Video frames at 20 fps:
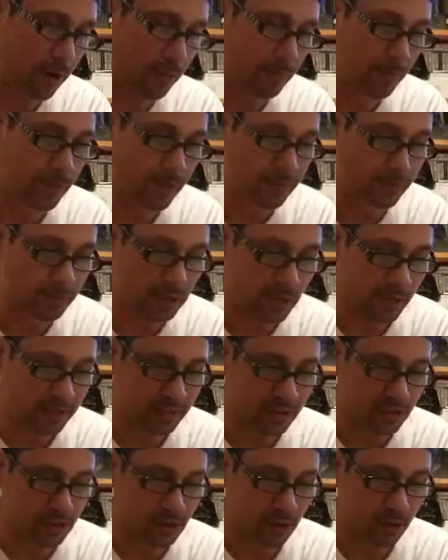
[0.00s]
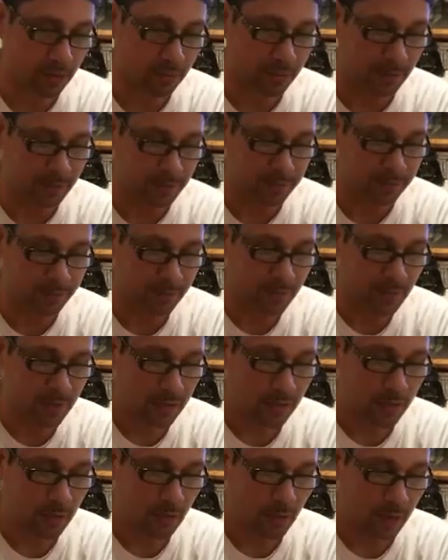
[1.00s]
button. You got the start button.
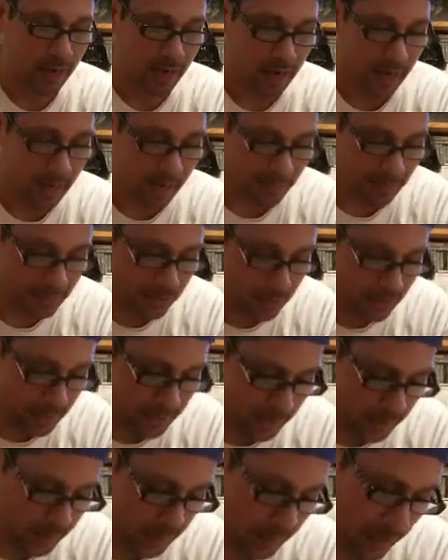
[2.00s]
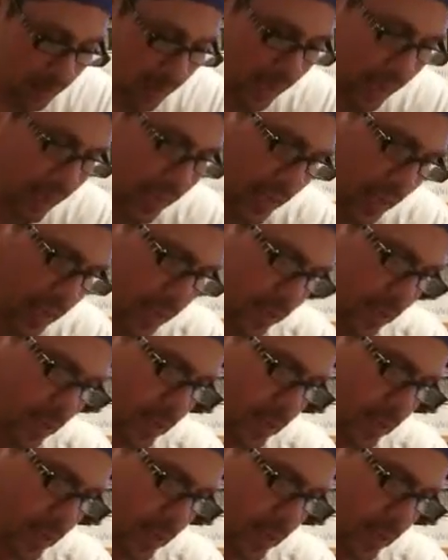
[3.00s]
You have the, I can't even